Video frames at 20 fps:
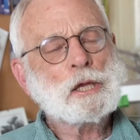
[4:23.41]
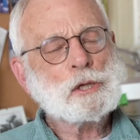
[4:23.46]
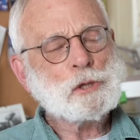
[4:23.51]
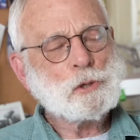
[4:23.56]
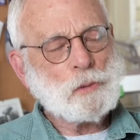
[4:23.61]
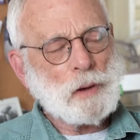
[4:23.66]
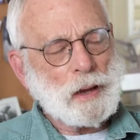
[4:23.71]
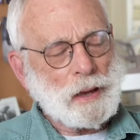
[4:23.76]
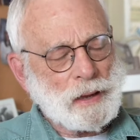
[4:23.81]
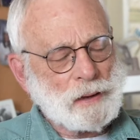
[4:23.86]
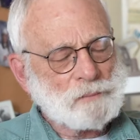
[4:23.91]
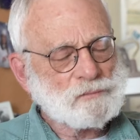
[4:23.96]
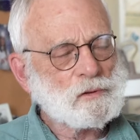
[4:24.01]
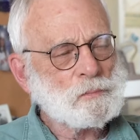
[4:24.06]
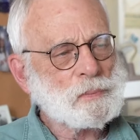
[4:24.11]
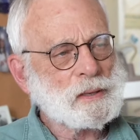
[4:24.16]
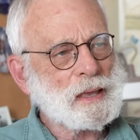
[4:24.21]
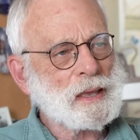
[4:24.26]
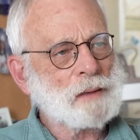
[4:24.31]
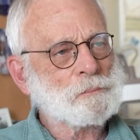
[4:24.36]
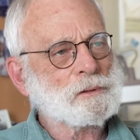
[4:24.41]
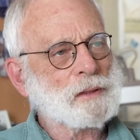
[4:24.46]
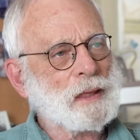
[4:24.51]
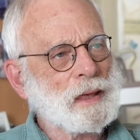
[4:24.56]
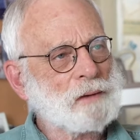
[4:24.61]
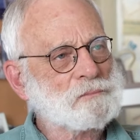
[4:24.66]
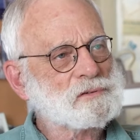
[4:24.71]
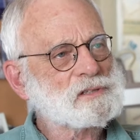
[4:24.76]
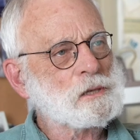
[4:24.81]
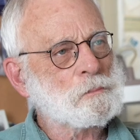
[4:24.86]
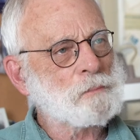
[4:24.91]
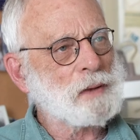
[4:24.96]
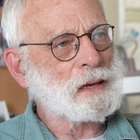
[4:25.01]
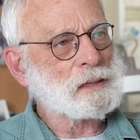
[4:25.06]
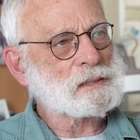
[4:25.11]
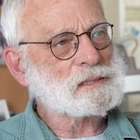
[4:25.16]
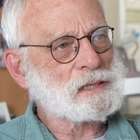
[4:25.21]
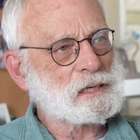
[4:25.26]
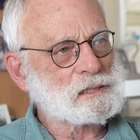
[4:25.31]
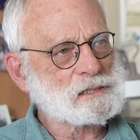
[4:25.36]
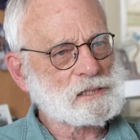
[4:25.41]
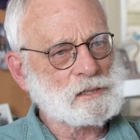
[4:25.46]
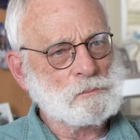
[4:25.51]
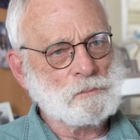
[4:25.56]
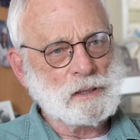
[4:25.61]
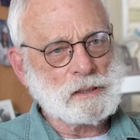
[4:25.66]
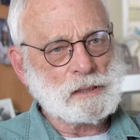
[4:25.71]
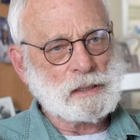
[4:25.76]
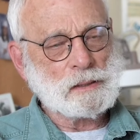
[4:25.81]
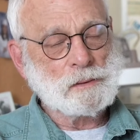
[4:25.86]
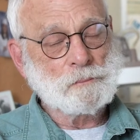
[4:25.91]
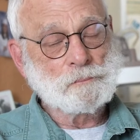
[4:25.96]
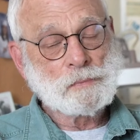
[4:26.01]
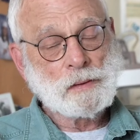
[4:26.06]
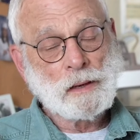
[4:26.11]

you have to be able to have some access to money.